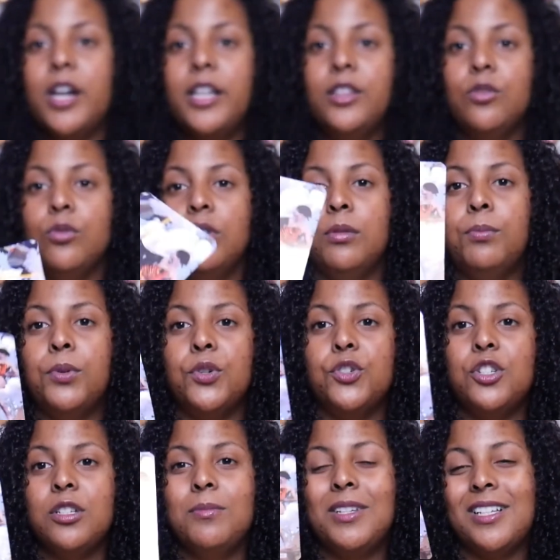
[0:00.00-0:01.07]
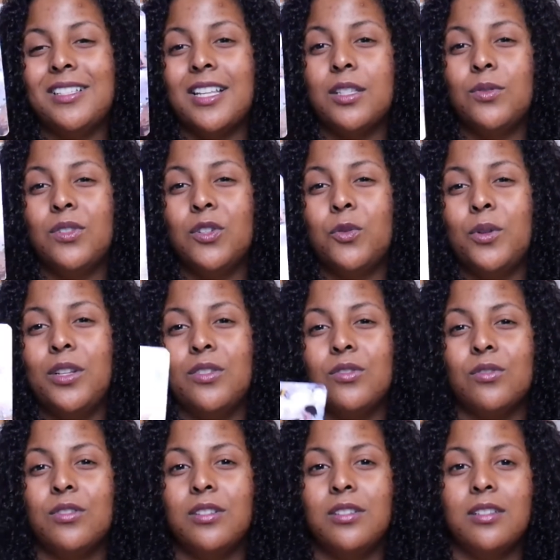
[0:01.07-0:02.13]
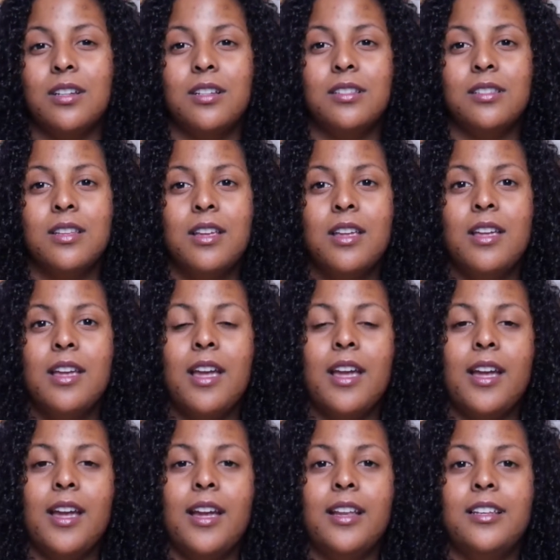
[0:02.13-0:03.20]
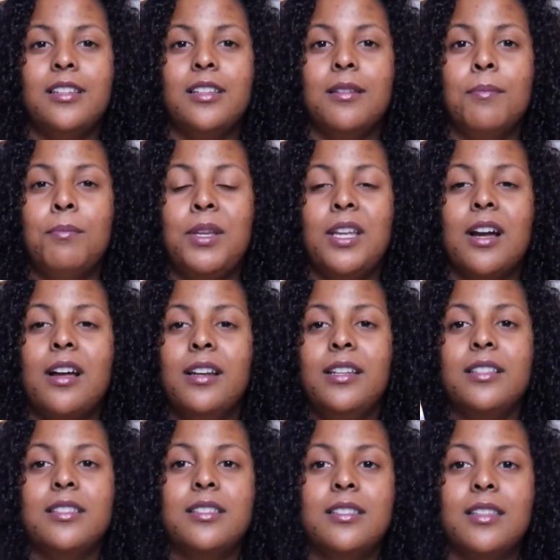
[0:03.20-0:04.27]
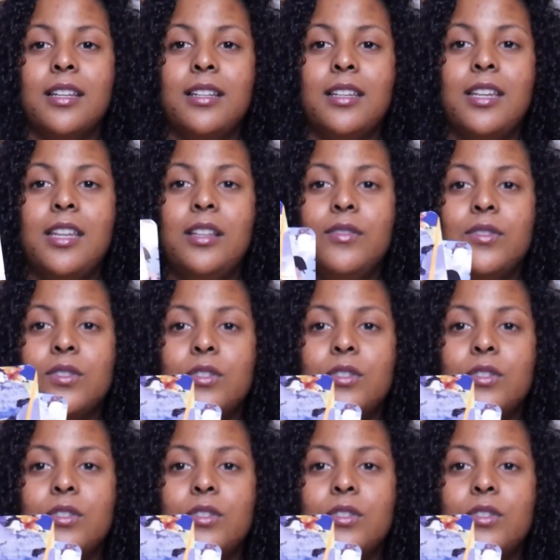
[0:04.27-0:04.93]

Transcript: cutting through the bullshit, because that's what the Queen of Swords does. And be honest, like the King of